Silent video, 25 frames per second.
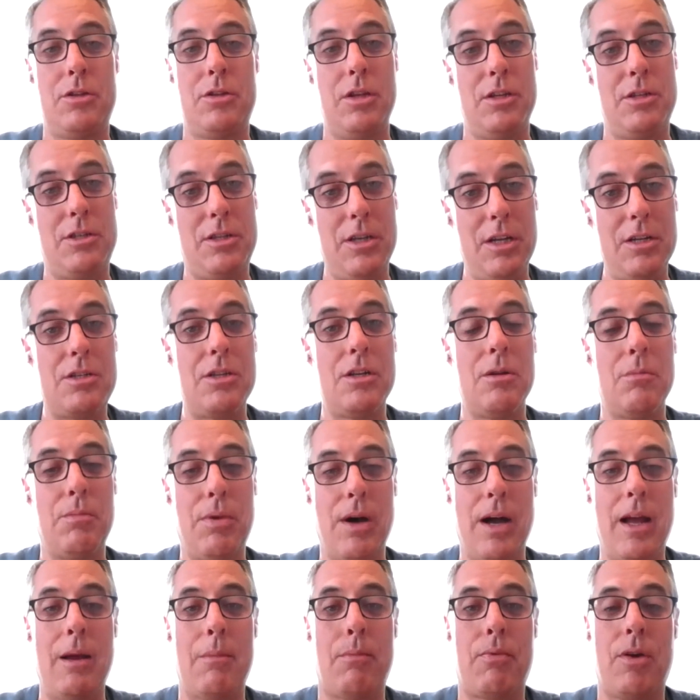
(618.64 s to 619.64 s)
decision to
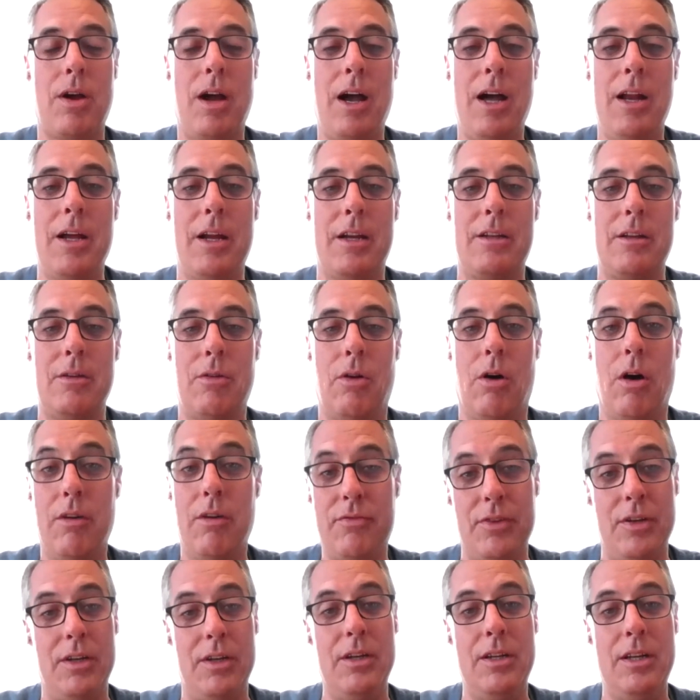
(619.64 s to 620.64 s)
buy a product
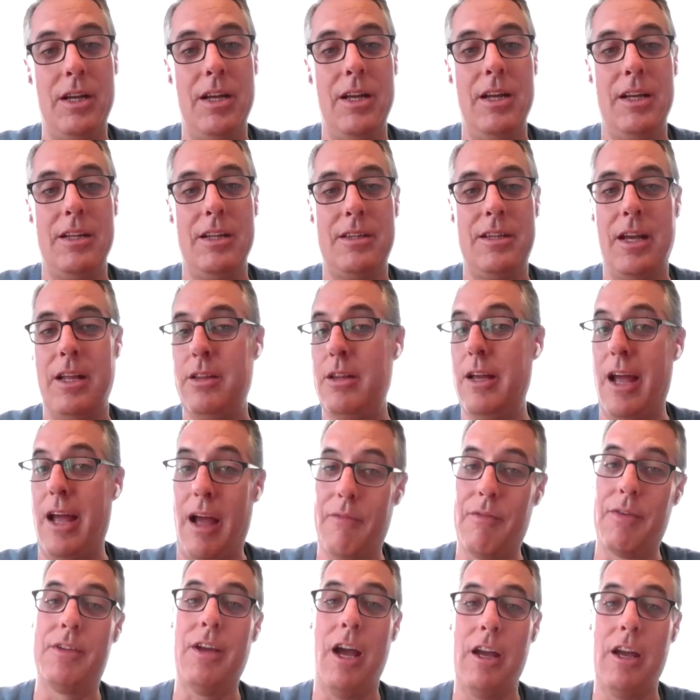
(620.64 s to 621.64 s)
often than the
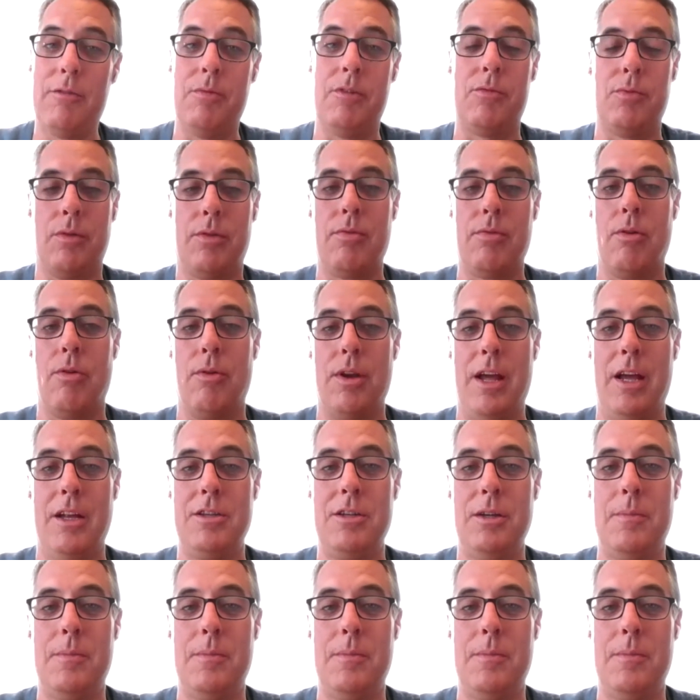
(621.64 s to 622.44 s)
advertisements we're throwing at you.